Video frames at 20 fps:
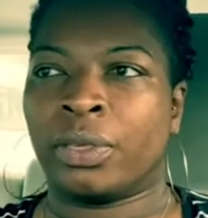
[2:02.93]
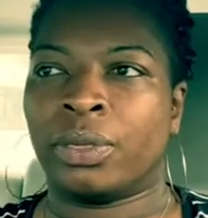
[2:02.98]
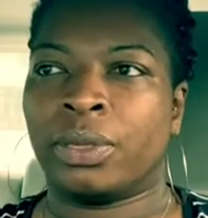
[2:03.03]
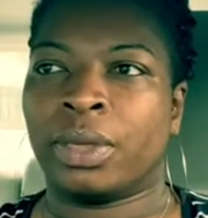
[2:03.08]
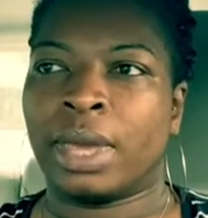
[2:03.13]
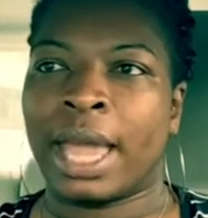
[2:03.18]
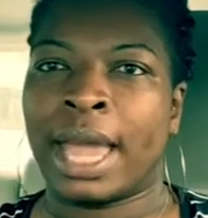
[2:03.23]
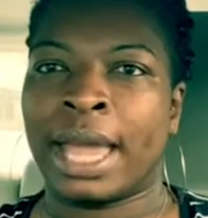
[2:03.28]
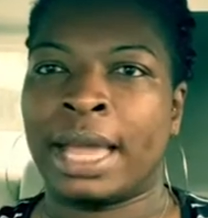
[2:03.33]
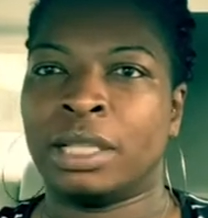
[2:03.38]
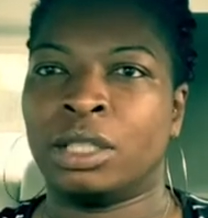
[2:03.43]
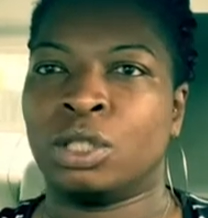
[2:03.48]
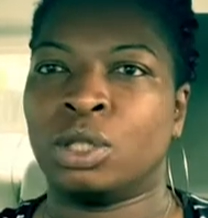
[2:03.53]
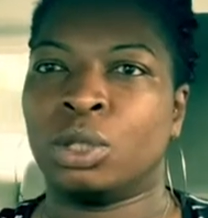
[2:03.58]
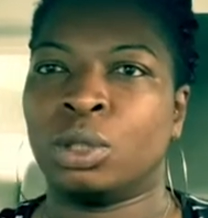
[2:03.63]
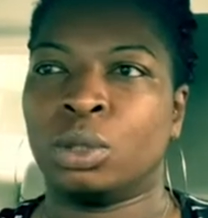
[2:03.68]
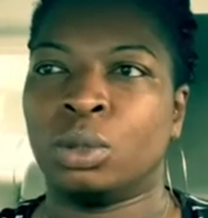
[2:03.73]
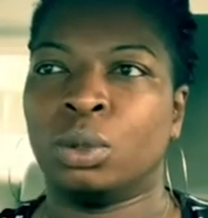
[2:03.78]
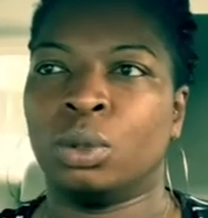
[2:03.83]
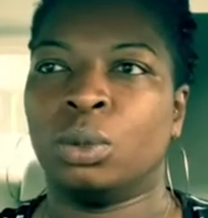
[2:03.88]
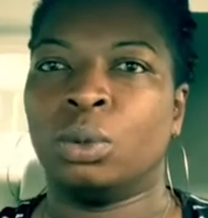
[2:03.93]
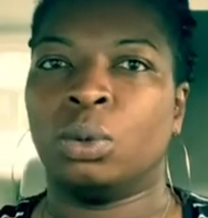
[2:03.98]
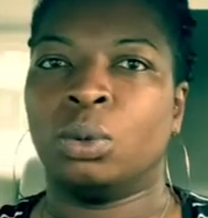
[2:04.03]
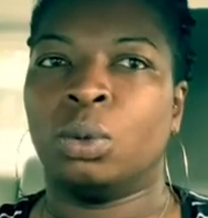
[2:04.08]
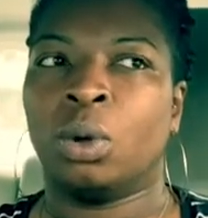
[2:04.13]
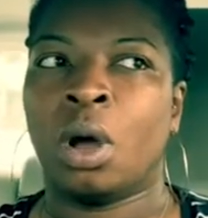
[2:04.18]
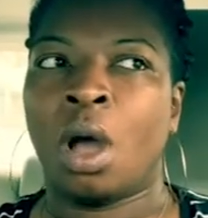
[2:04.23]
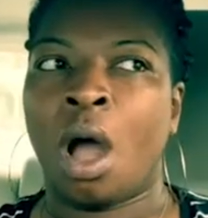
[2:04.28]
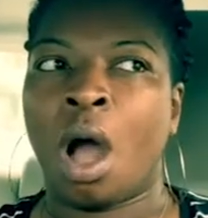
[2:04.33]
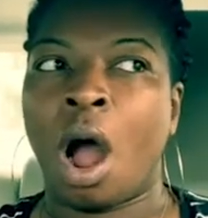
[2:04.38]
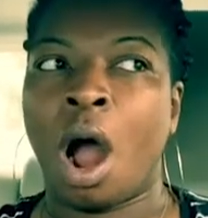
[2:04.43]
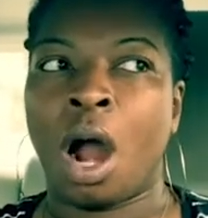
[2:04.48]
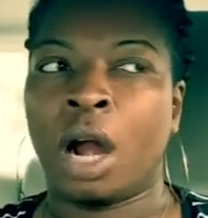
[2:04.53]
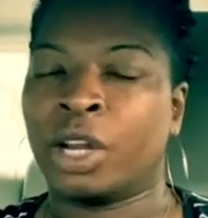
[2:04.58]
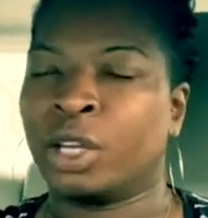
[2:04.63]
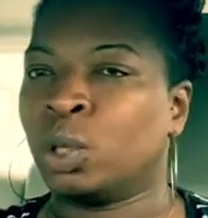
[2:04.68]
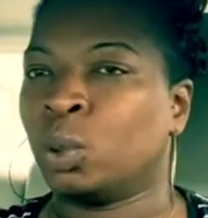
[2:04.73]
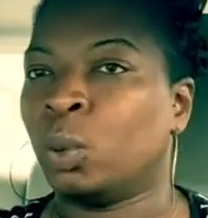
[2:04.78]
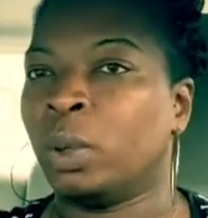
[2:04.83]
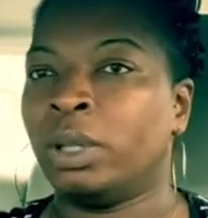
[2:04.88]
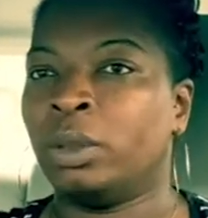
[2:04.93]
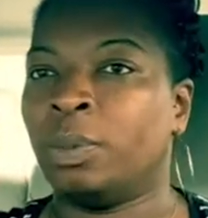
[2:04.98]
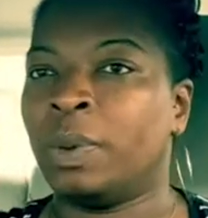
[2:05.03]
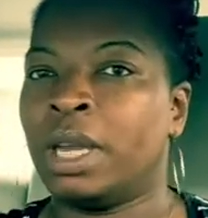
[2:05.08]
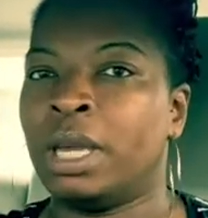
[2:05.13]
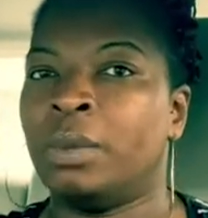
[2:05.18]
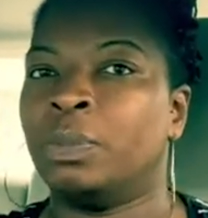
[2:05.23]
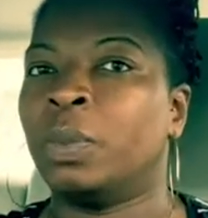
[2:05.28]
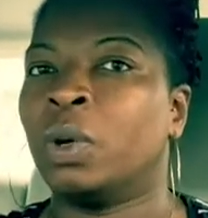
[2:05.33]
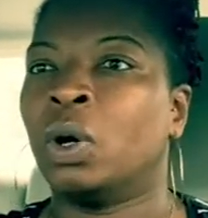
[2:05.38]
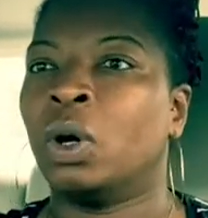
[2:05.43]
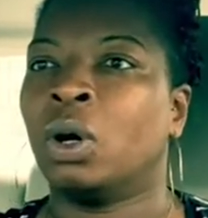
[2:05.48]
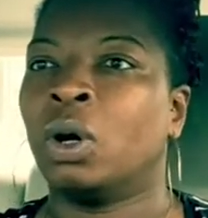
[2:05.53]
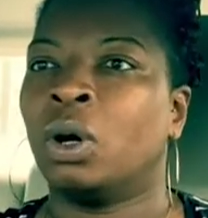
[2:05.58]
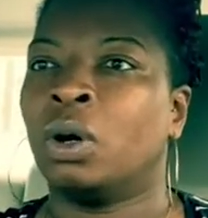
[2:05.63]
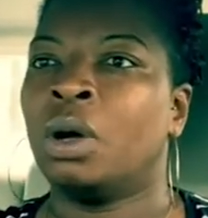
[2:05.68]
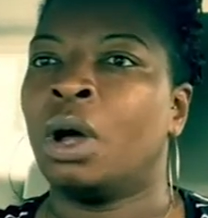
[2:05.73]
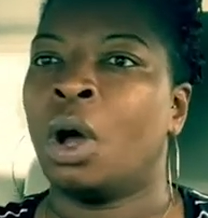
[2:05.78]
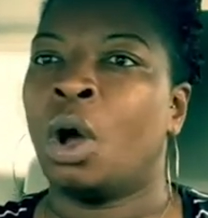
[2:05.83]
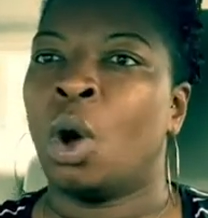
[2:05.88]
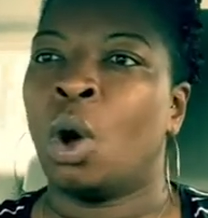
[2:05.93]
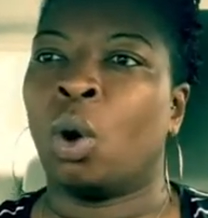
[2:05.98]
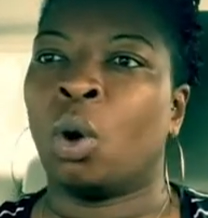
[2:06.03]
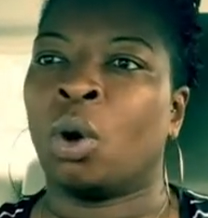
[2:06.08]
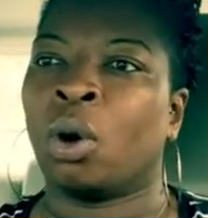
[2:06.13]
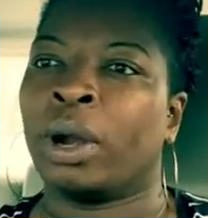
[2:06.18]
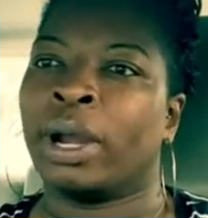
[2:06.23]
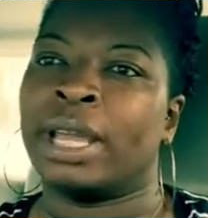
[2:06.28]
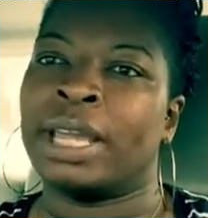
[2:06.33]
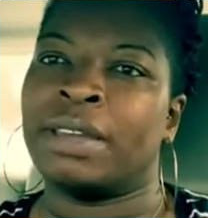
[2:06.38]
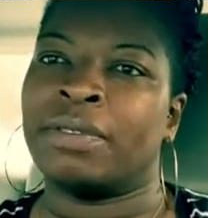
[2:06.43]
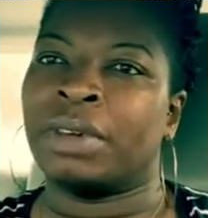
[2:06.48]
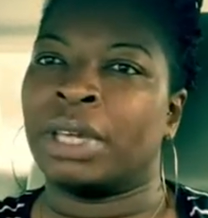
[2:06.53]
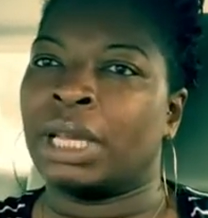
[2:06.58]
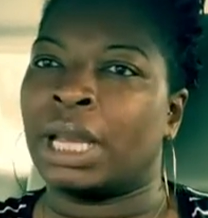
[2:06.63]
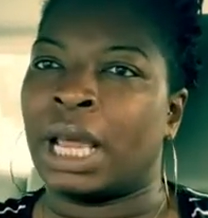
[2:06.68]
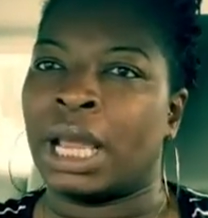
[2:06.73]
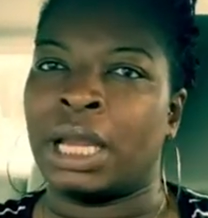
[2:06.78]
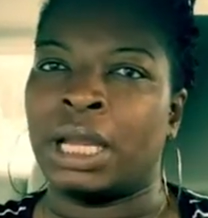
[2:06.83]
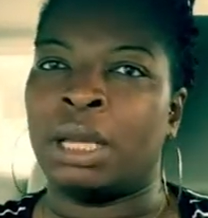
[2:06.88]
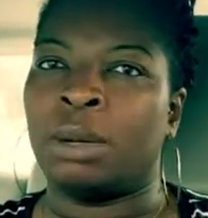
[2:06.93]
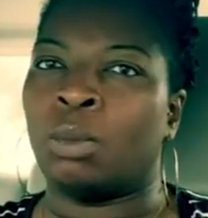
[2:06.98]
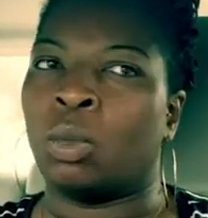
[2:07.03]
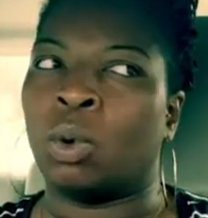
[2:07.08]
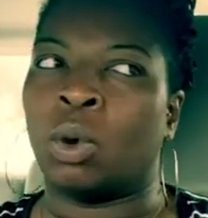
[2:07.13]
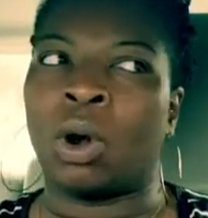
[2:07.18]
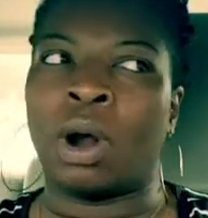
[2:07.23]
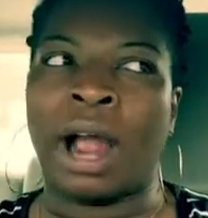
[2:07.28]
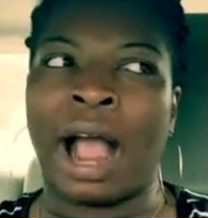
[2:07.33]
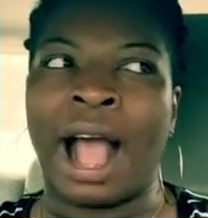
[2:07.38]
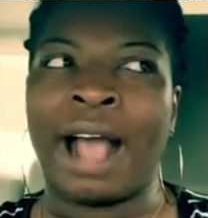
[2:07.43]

and to argue with people, or even anymore.